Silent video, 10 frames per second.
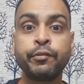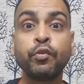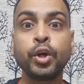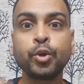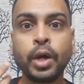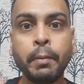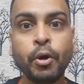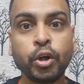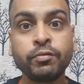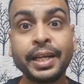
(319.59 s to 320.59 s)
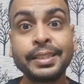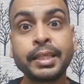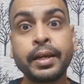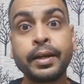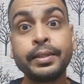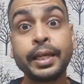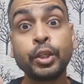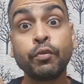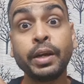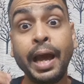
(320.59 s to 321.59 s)
if you want to come out of that circle,
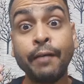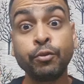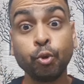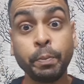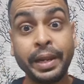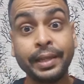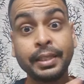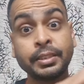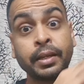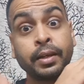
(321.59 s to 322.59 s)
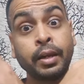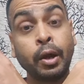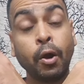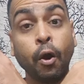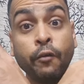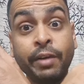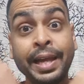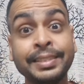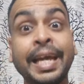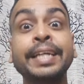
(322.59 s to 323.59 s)
then you will have to break the circle of
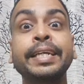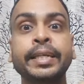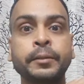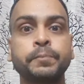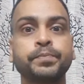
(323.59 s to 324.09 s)
anxiety.